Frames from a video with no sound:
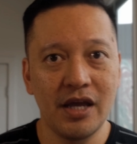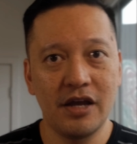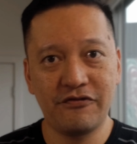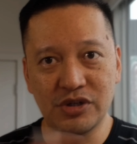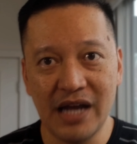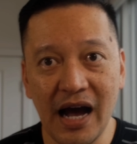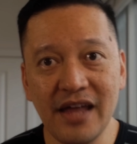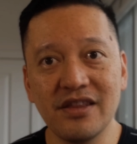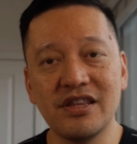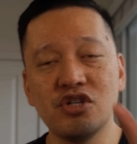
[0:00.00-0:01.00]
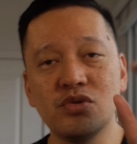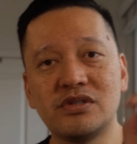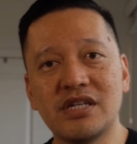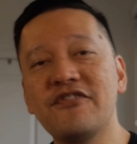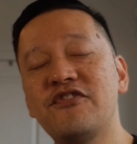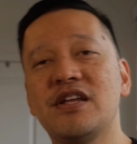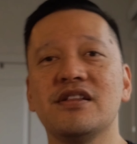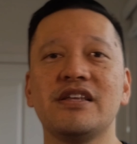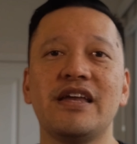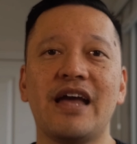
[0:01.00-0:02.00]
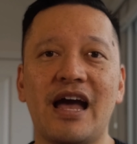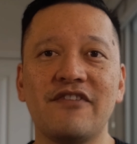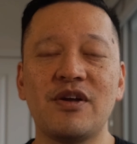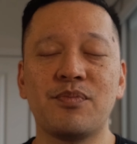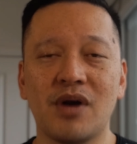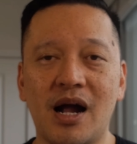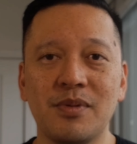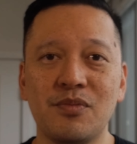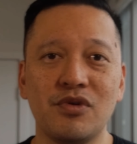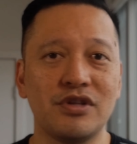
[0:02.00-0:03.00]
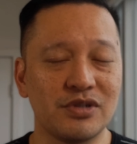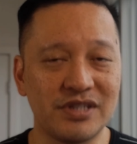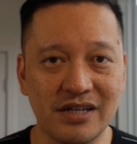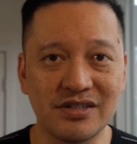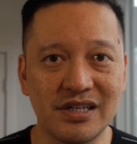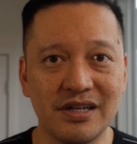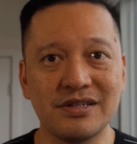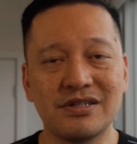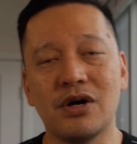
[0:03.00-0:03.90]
If you're not, then you definitely have a problem with your sales skills.